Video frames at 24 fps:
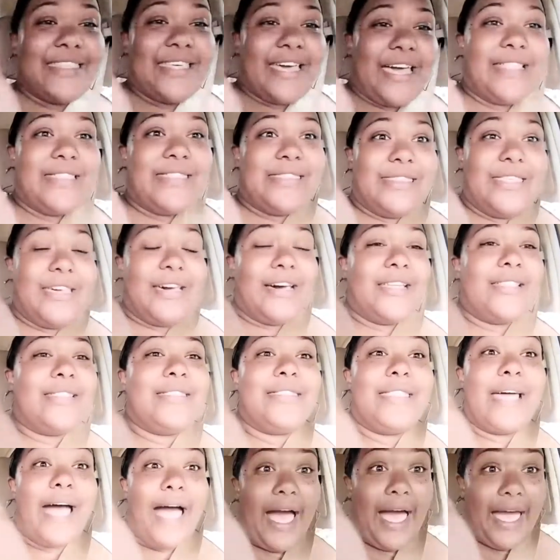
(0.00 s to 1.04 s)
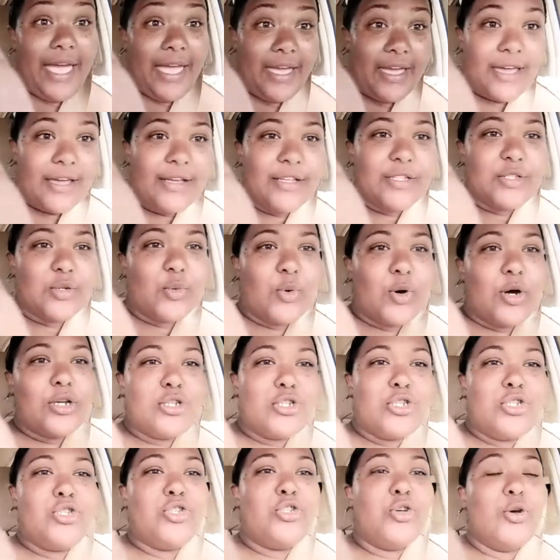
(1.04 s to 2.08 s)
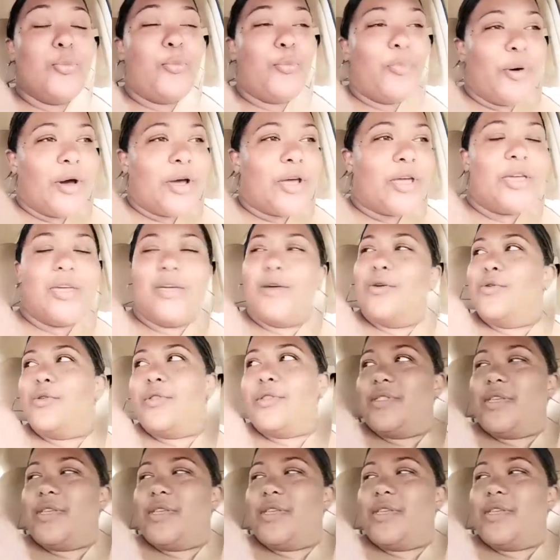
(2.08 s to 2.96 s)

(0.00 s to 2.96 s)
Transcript: that the tigers were super cute.